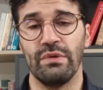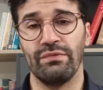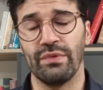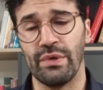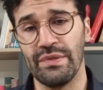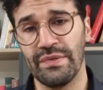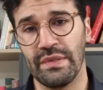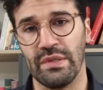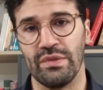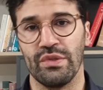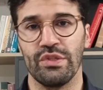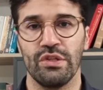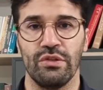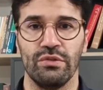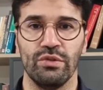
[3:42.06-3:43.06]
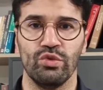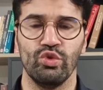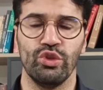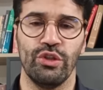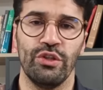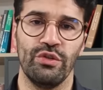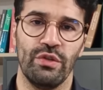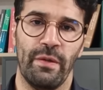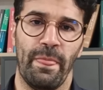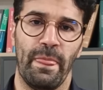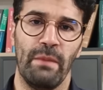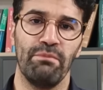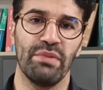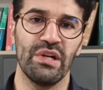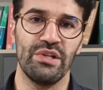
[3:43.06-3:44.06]
For instance, uh, in,
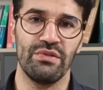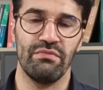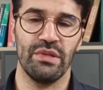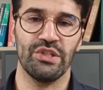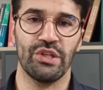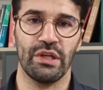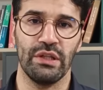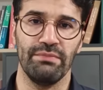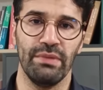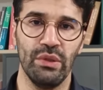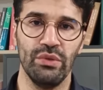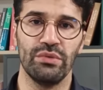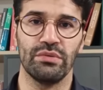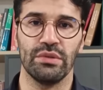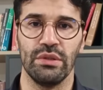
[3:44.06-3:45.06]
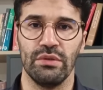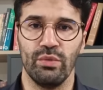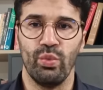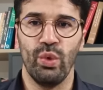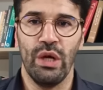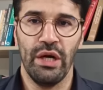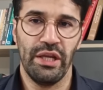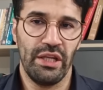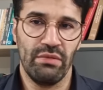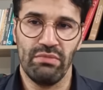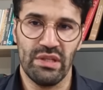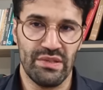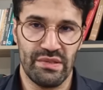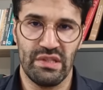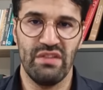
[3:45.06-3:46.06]
in Persian mystical poetry, wine
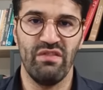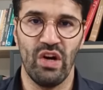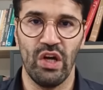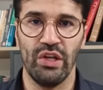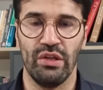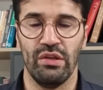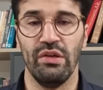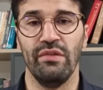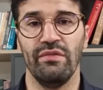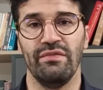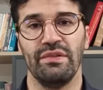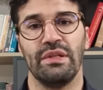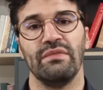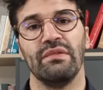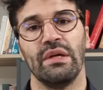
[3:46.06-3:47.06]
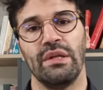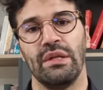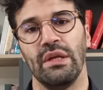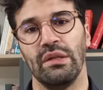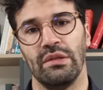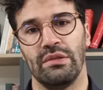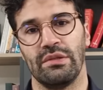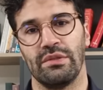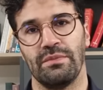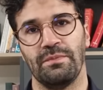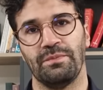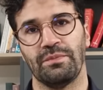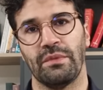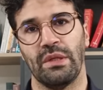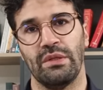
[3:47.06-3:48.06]
means divine love, divine knowledge
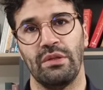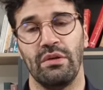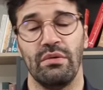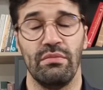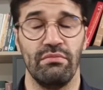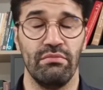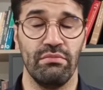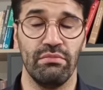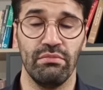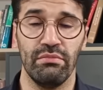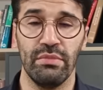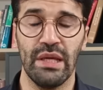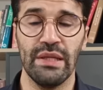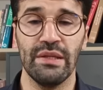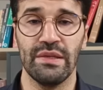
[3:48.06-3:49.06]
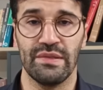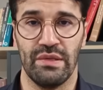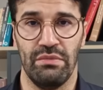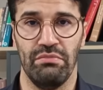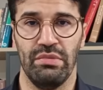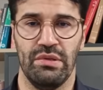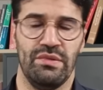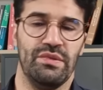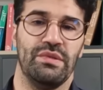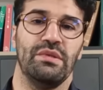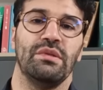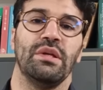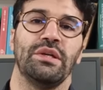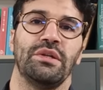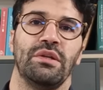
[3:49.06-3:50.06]
there are many symbols.
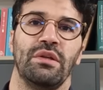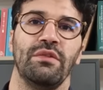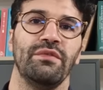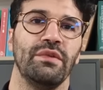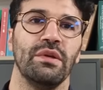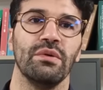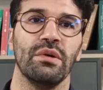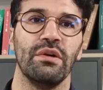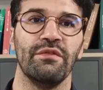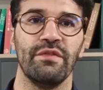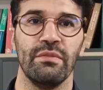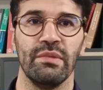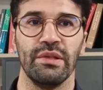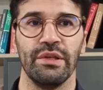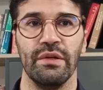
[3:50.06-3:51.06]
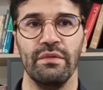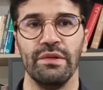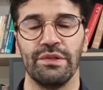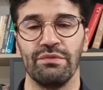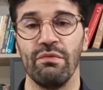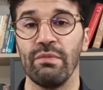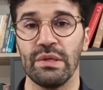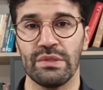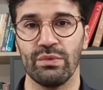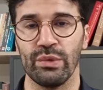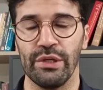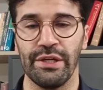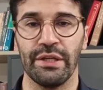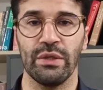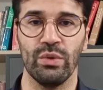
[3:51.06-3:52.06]
Like if you are familiar with Rumi's
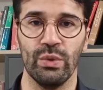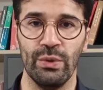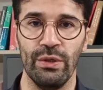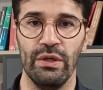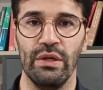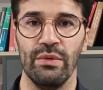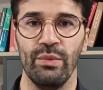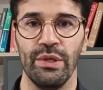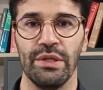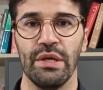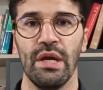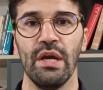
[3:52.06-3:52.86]
or with